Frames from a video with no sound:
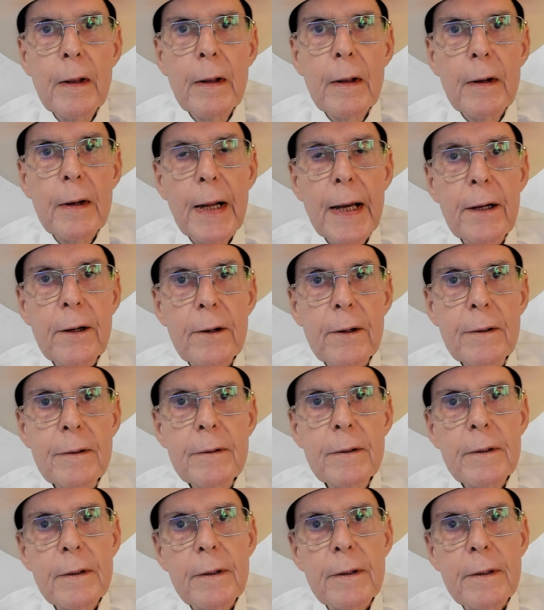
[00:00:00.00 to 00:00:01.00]

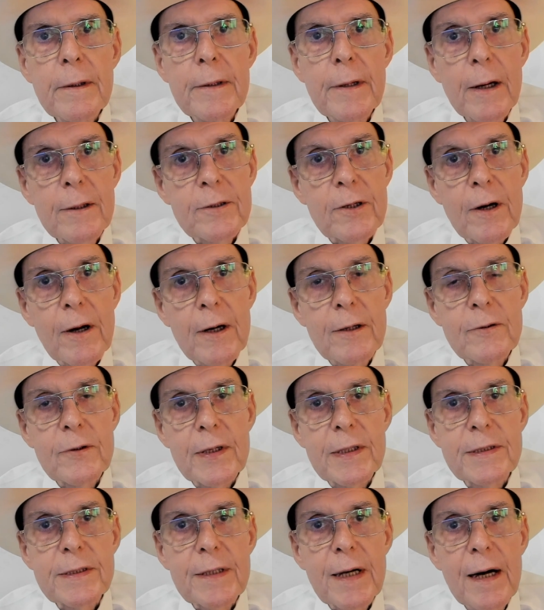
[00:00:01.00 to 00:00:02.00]
Later, Dr.
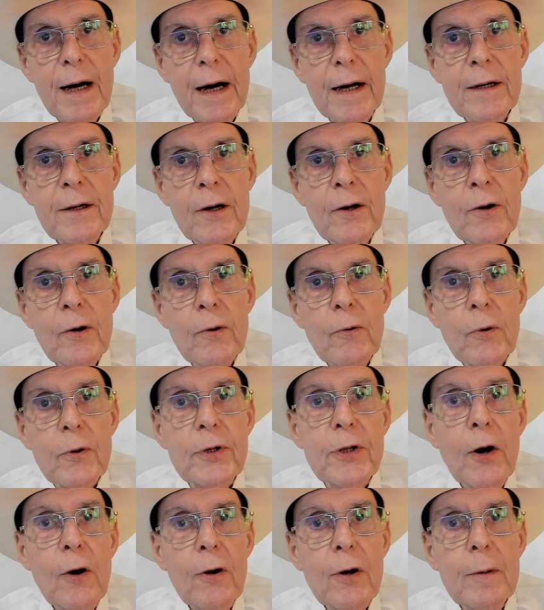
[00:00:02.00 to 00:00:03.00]
Andrea Scott will
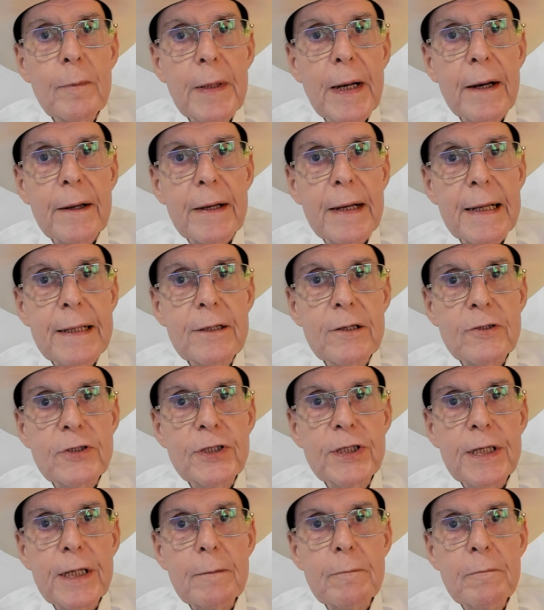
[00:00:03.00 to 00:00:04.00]
talk about
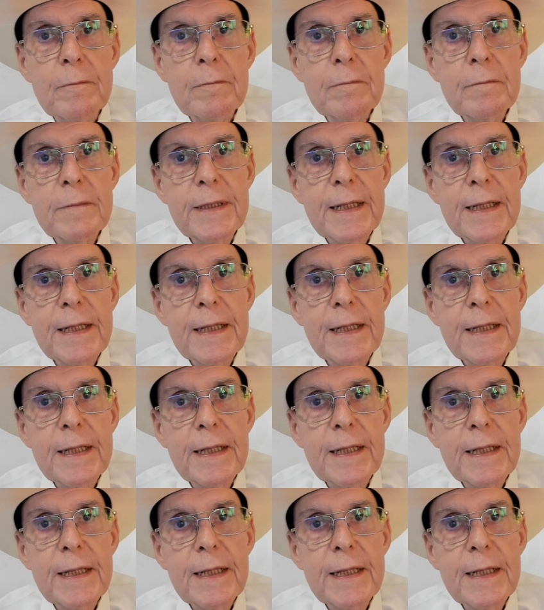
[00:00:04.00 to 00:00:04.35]
leadership,